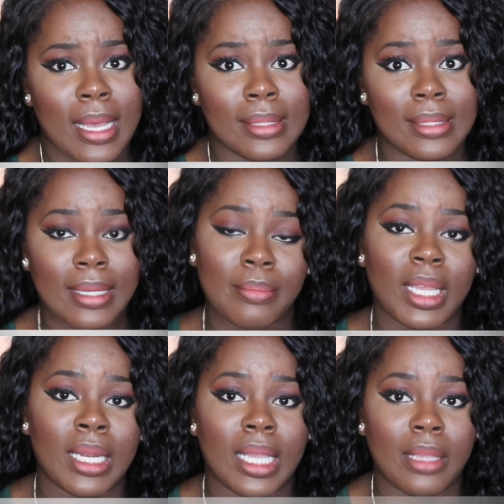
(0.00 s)
send me
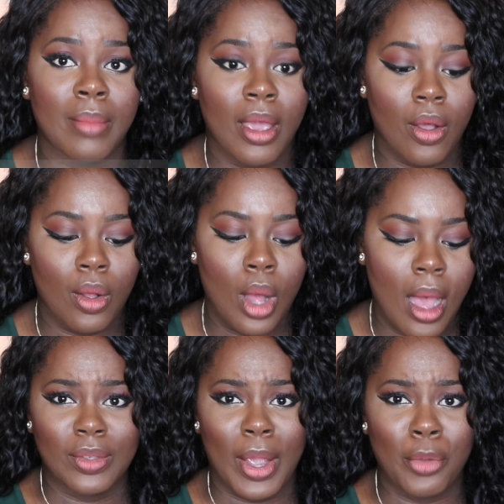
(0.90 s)
an email.
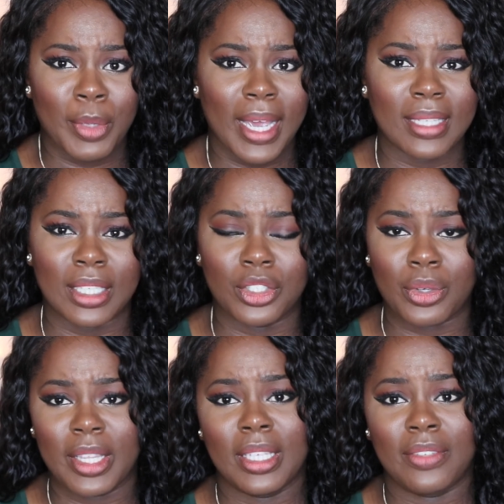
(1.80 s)
So I hope you guys
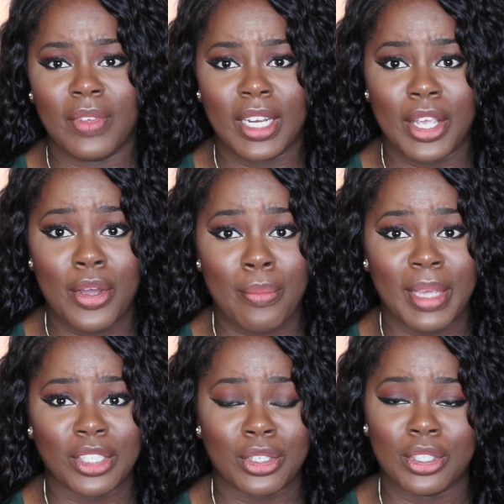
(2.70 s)
enjoyed this video.
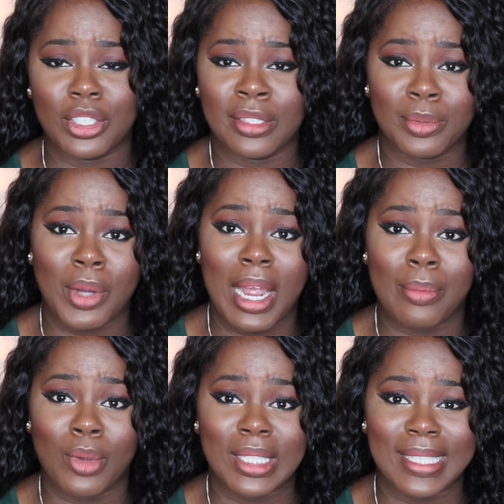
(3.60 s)
Make sure to
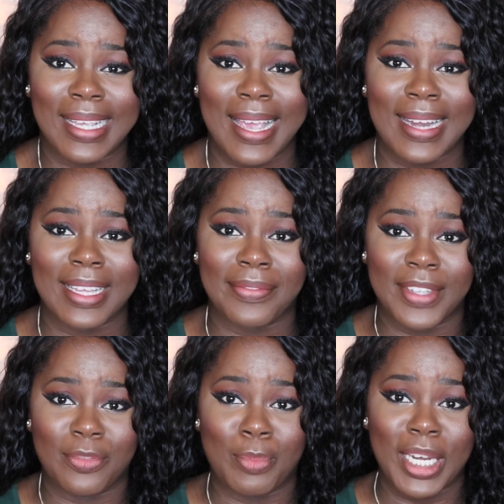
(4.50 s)
subscribe once again. Give
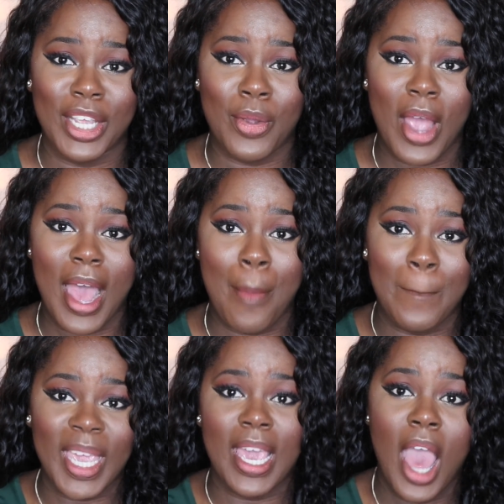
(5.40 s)
this video a
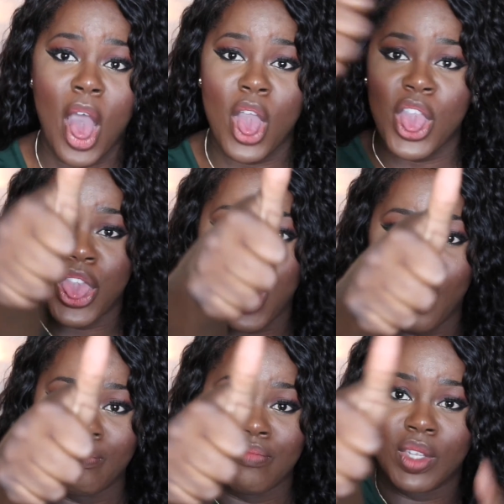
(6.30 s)
big
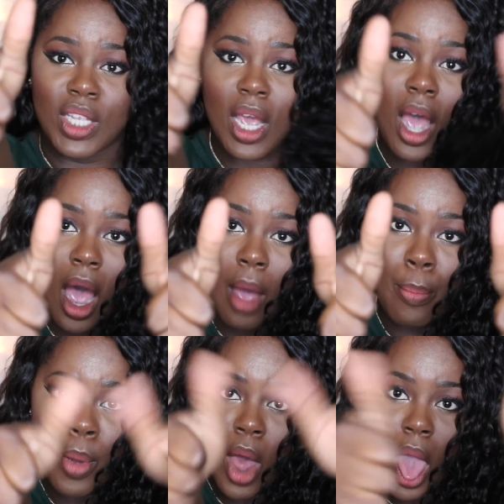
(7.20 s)
thumbs up.